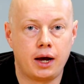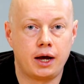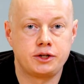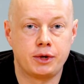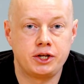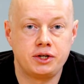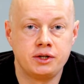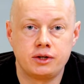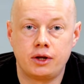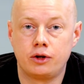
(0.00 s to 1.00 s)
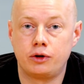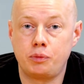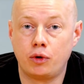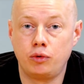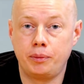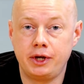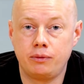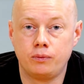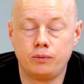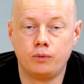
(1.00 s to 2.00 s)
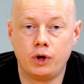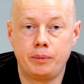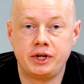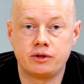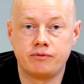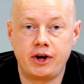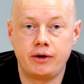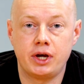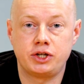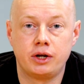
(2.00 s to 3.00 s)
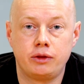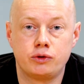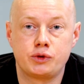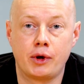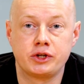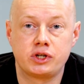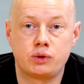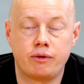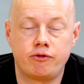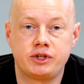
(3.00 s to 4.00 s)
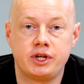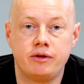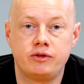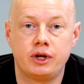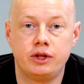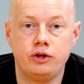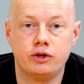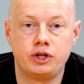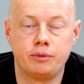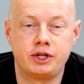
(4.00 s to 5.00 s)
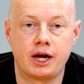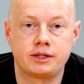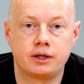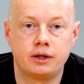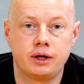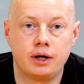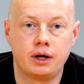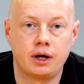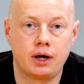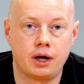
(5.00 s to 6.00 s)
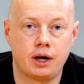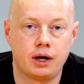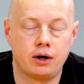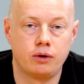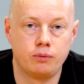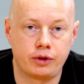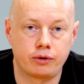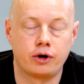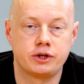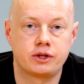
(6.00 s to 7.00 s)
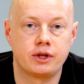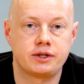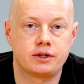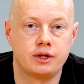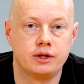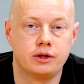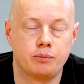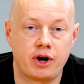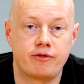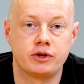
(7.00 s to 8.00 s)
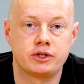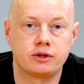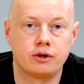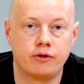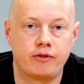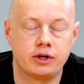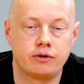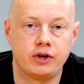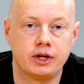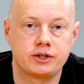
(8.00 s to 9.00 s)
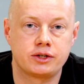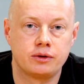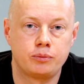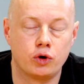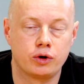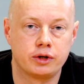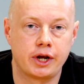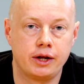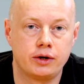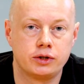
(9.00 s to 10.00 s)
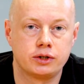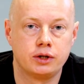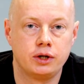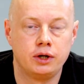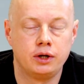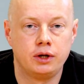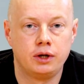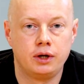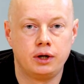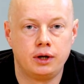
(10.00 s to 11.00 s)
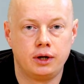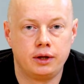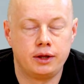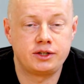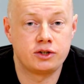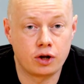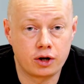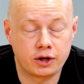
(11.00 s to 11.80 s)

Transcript: As mentioned, there probably will be some variation in the responses we've received in the YouTube chat. with regards to this, the preference of intravenous bronchodilators. This is not